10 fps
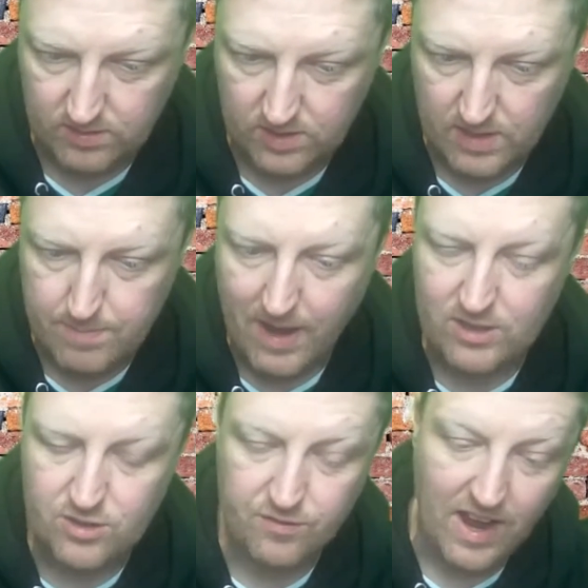
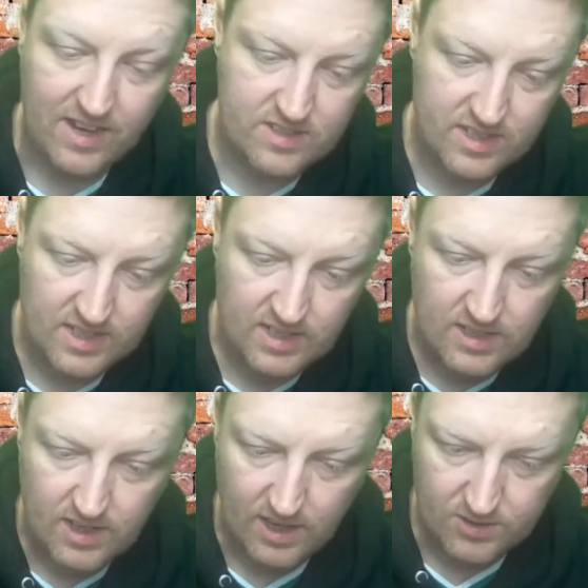Match Fact,
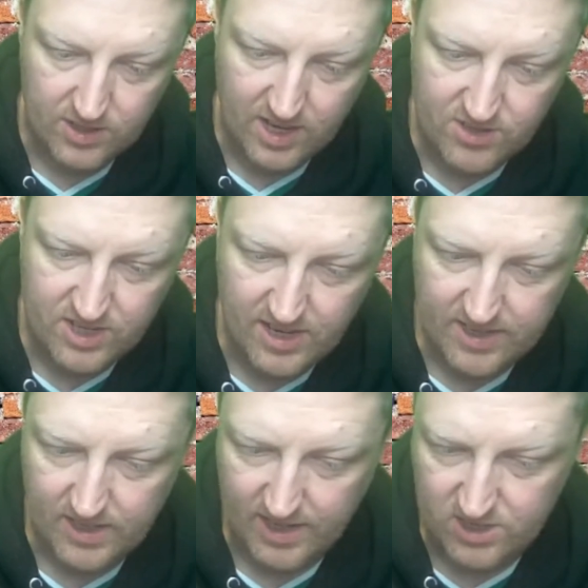a Newcastle
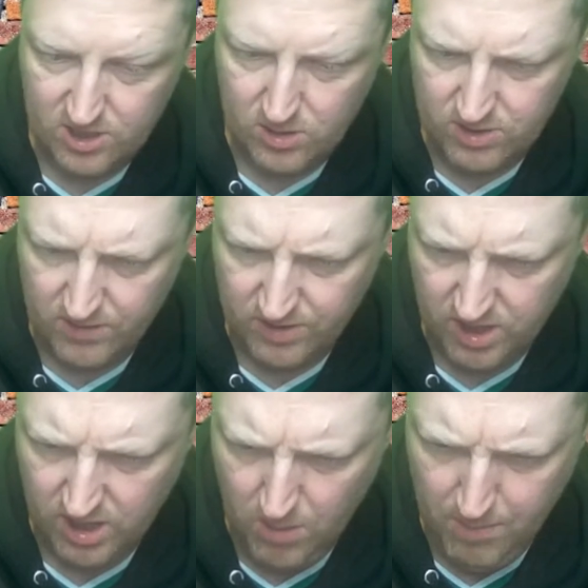United exclusive
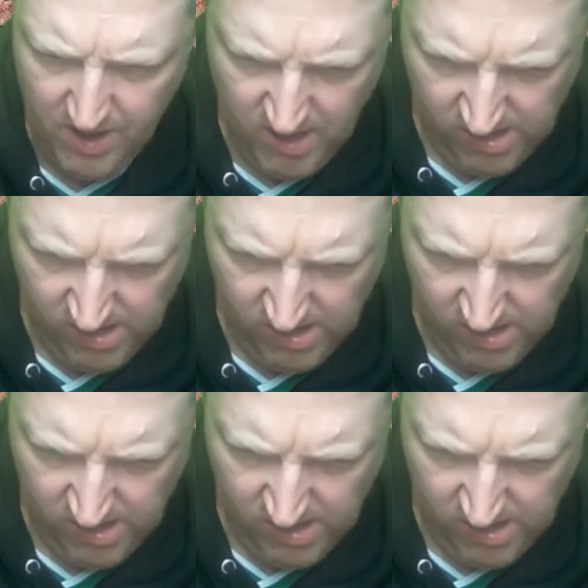club.